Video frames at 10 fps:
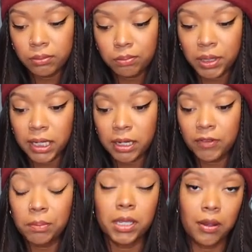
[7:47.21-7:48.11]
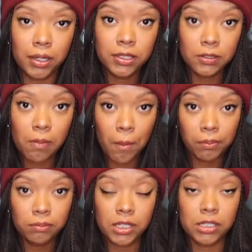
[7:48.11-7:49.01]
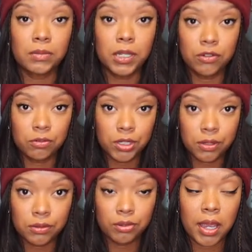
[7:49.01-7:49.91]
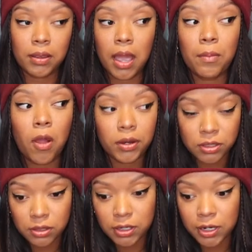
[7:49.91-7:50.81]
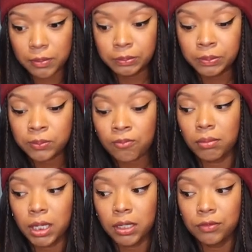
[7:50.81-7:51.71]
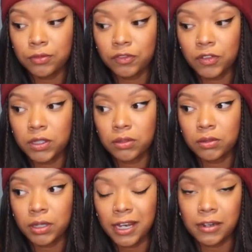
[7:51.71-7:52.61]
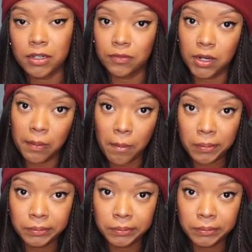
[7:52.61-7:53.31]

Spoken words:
But if I'm being honest, this is my YouTube channel, so I'm honest on here. I don't feel any different.